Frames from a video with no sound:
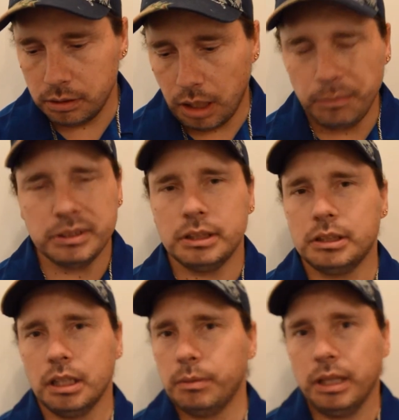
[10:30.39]
I'm gonna just
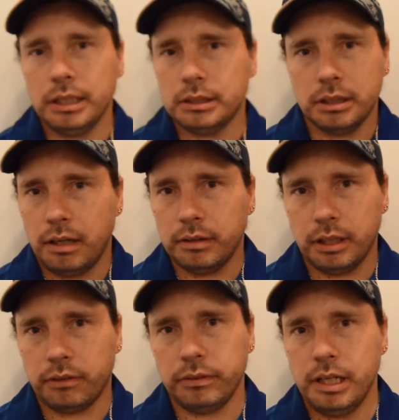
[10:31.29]
talk about it. I still got about
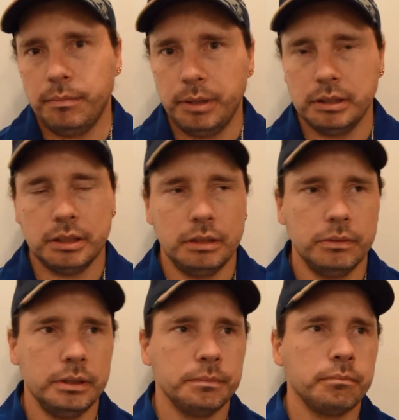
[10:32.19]
3.5 minutes anyway.